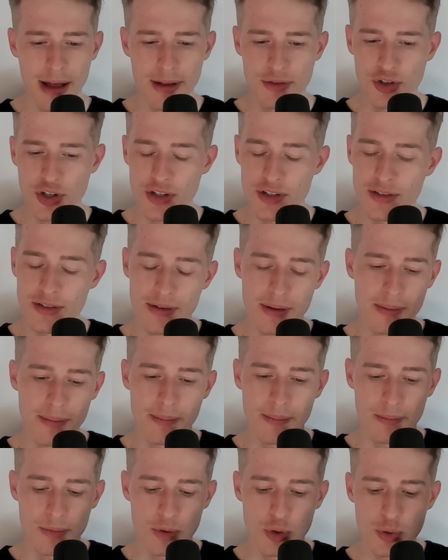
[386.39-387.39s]
just
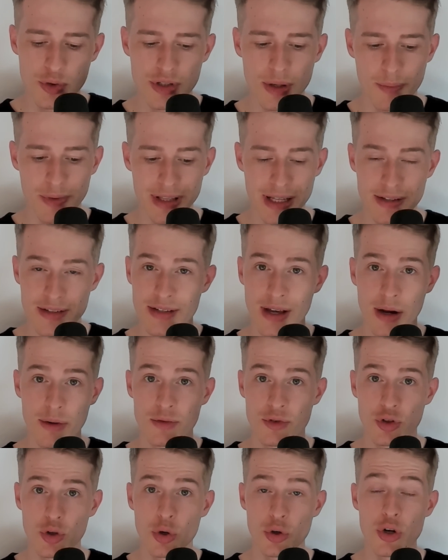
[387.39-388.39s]
use something that sounds
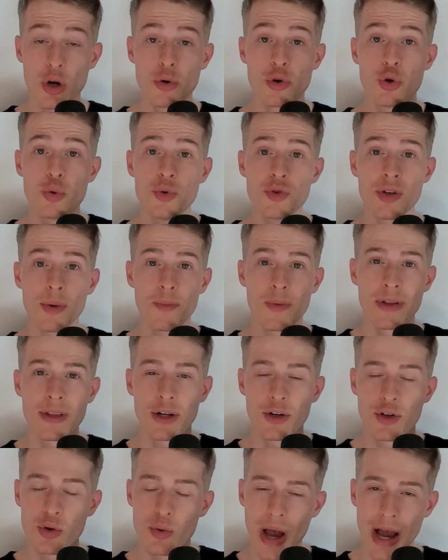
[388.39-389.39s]
good. No, use something that
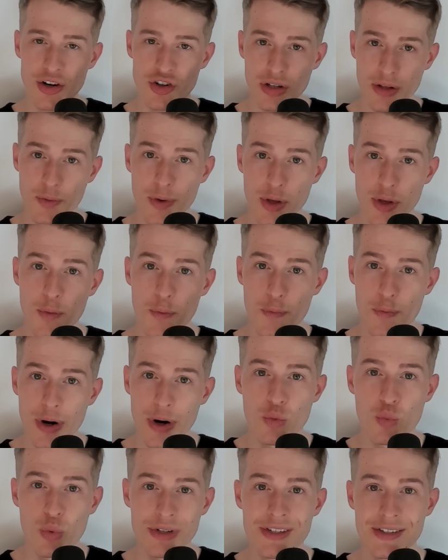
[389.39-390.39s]
you actually think your friend
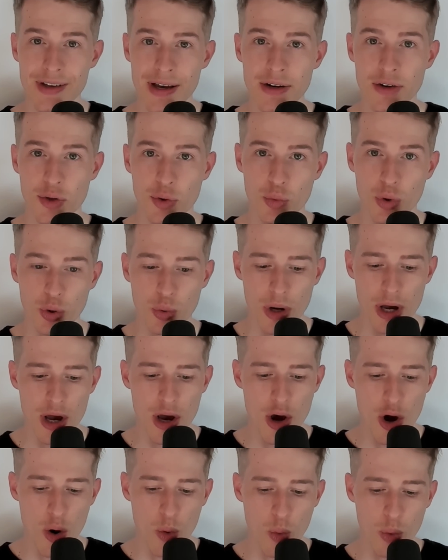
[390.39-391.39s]
would say to you. What
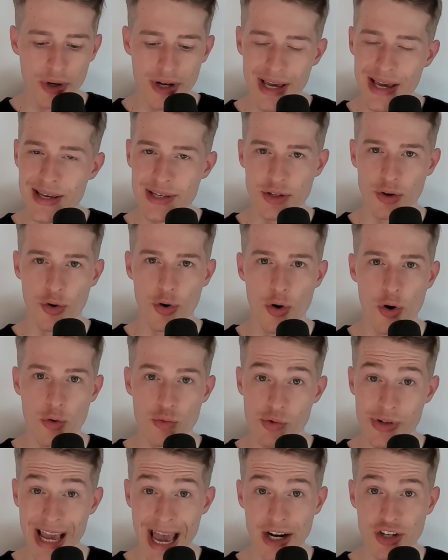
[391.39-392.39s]
would his or her
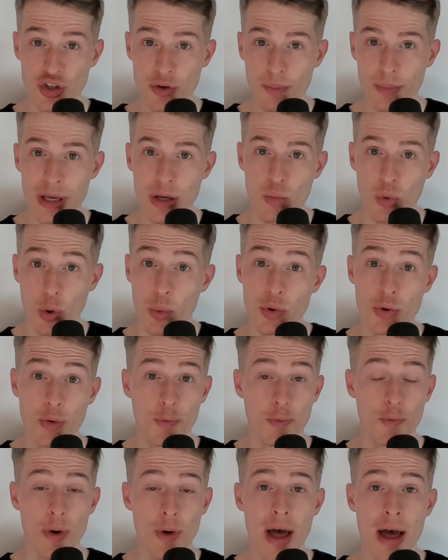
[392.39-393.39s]
reaction be? What would your
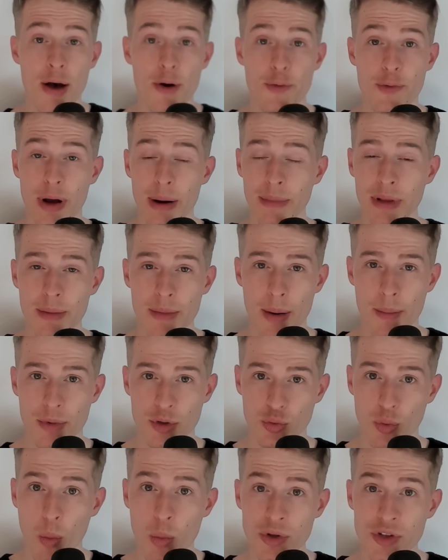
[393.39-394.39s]
family members,
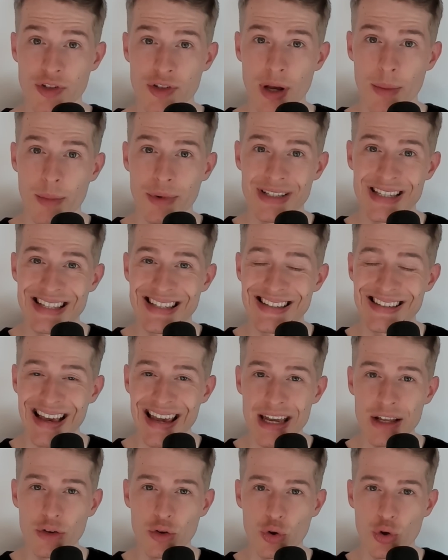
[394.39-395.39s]
what would someone say
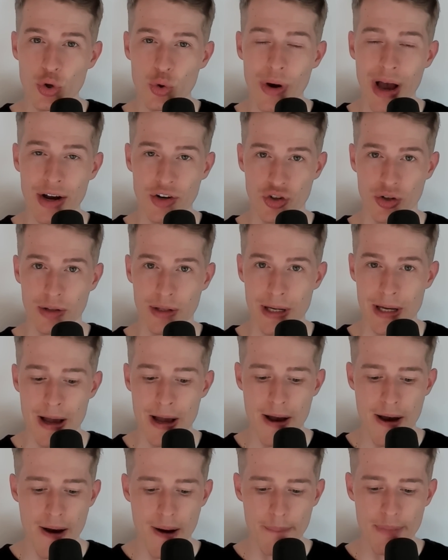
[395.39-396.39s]
to you actually
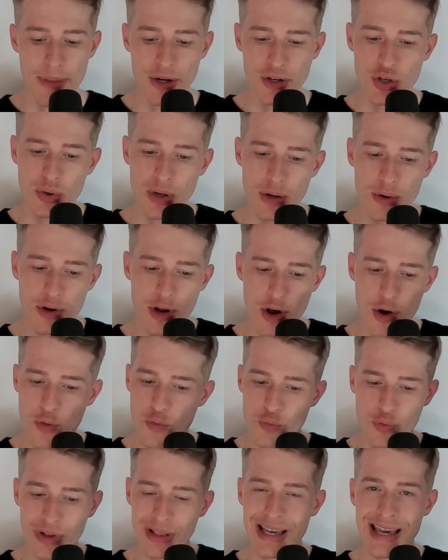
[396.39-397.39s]
that you can
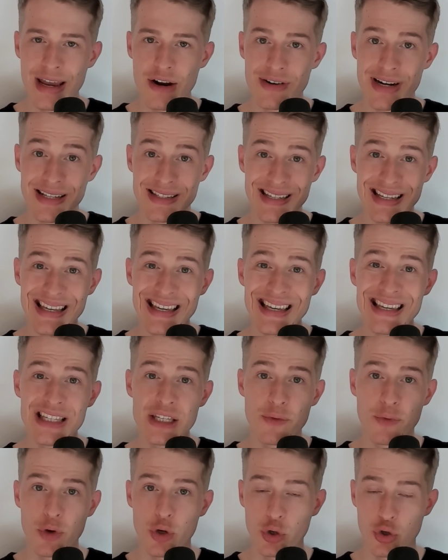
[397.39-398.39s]
really hear that's easy
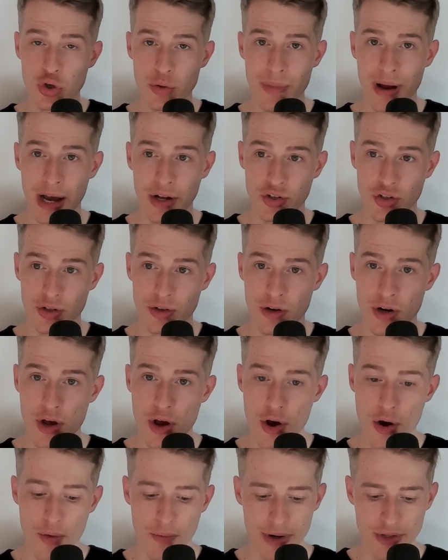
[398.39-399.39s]
for you to imagine?
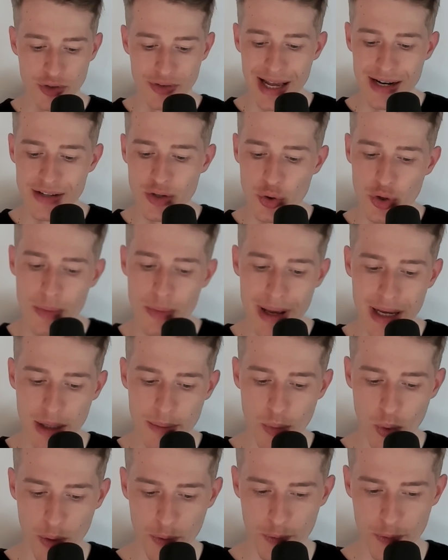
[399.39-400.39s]
Right? So that is how you can make it
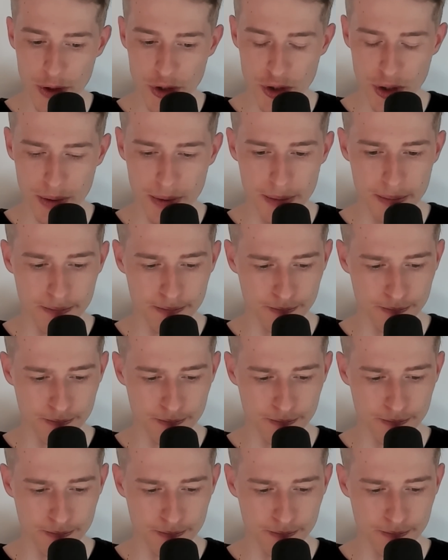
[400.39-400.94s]
more efficient